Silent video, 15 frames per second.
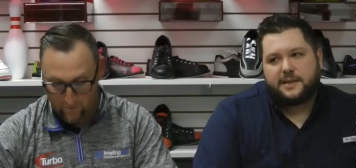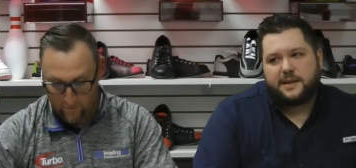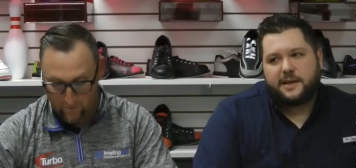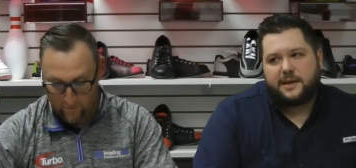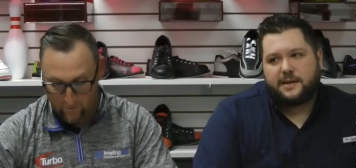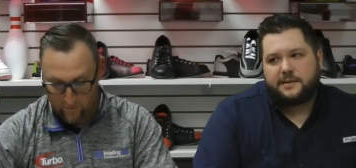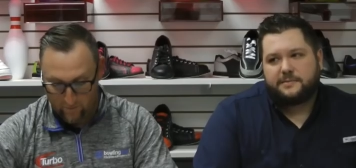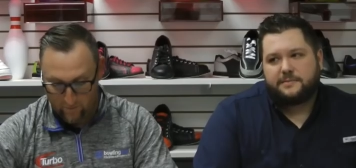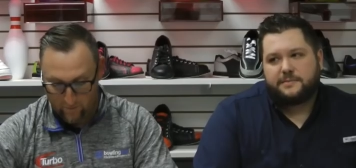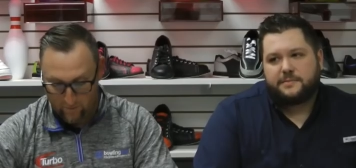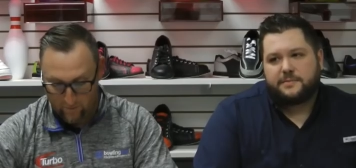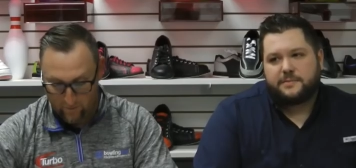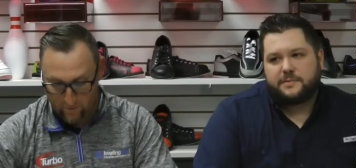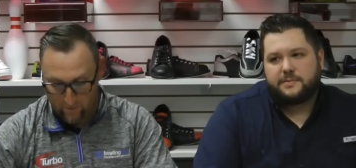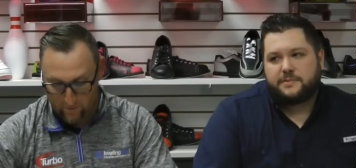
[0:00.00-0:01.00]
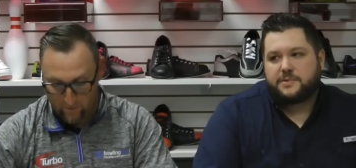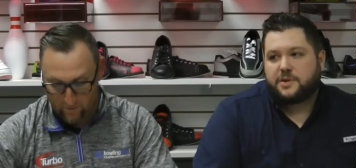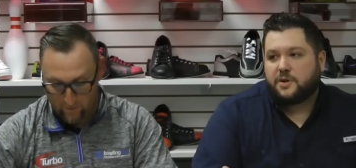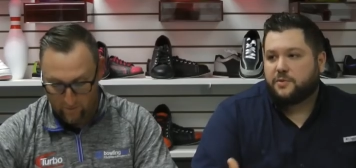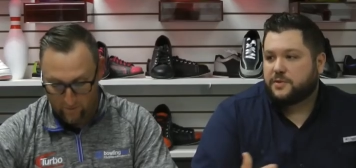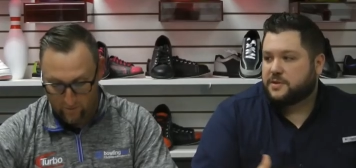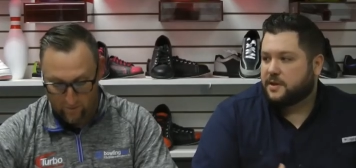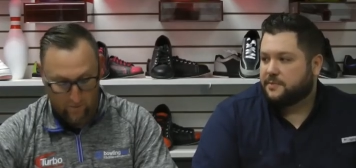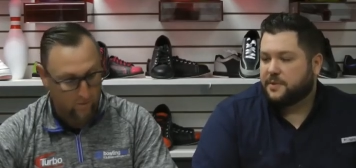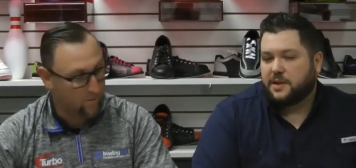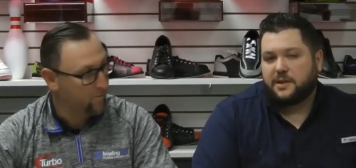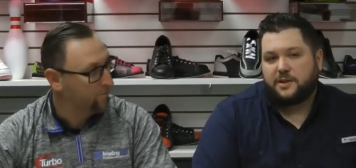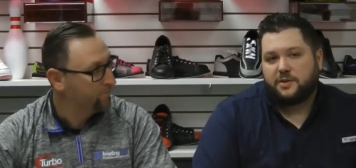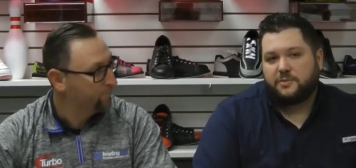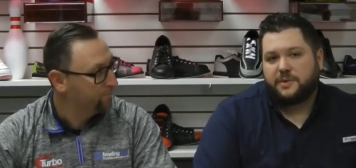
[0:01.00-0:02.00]
Speaker 1: Uh, start with something
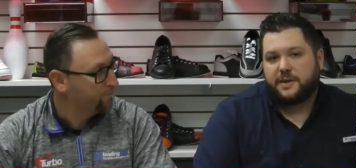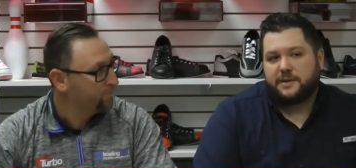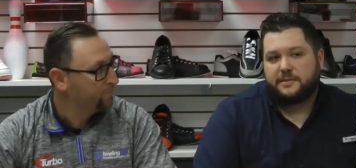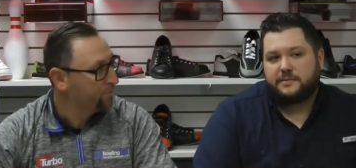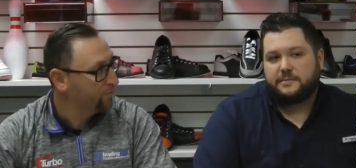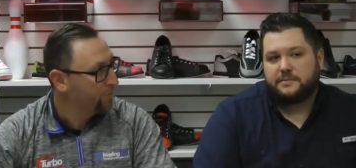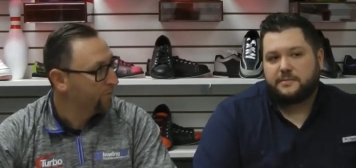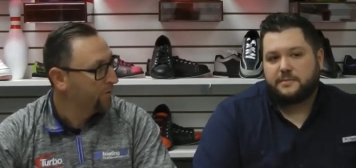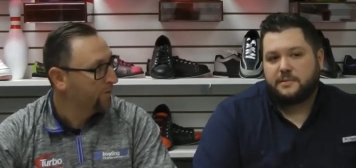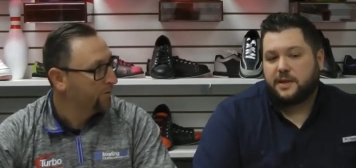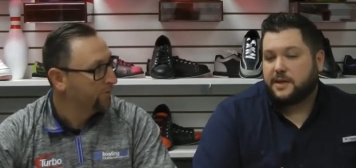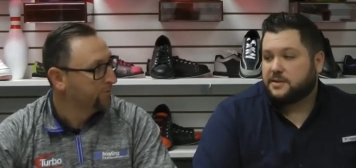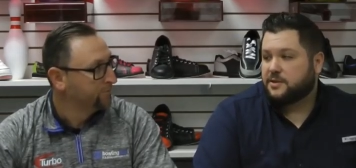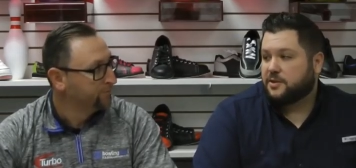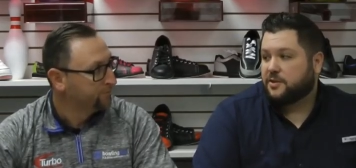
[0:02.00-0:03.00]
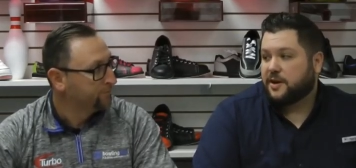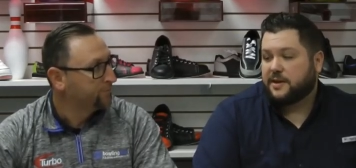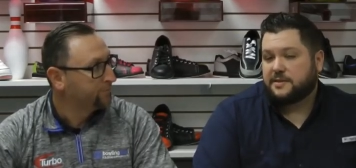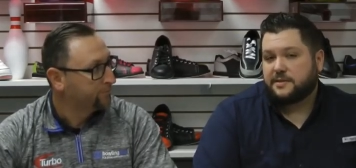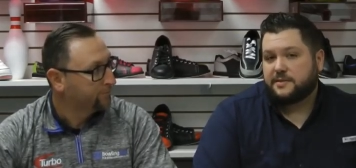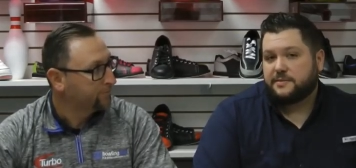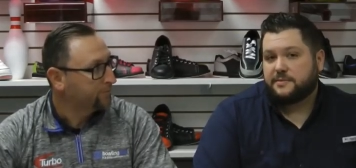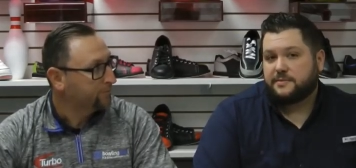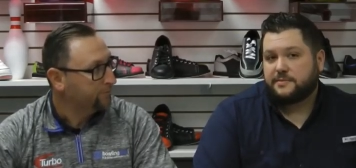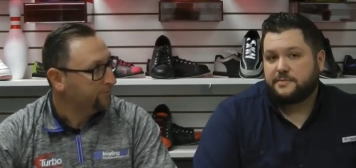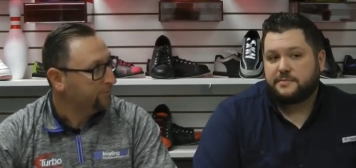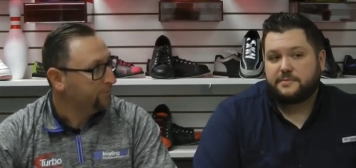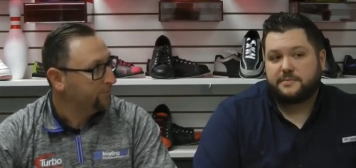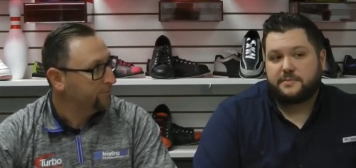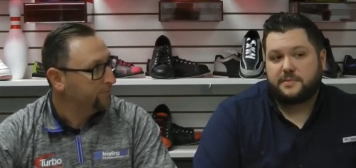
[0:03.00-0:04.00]
a little bit less aggressive.
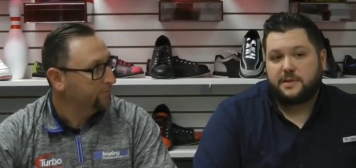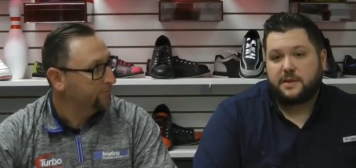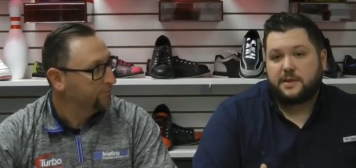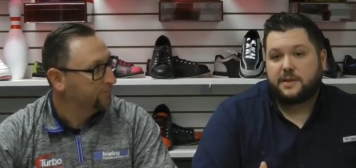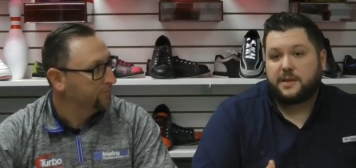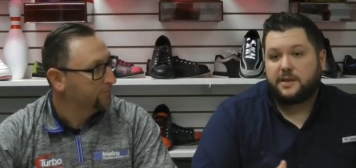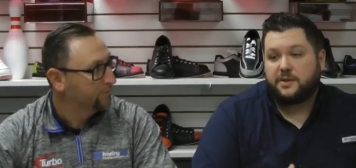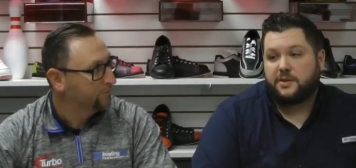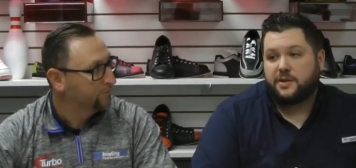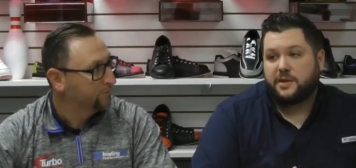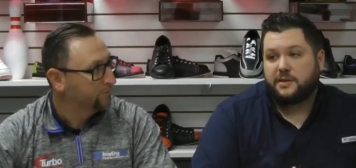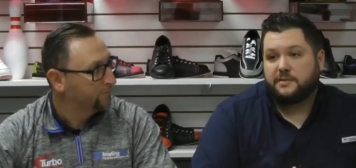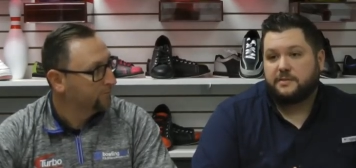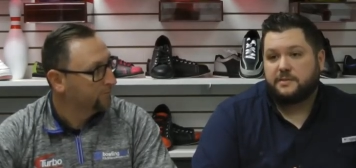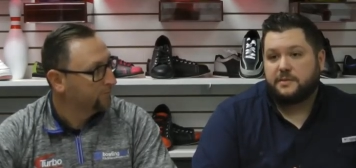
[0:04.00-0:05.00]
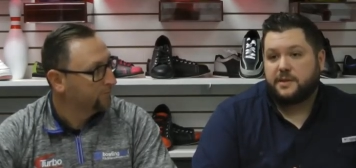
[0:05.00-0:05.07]
Then you can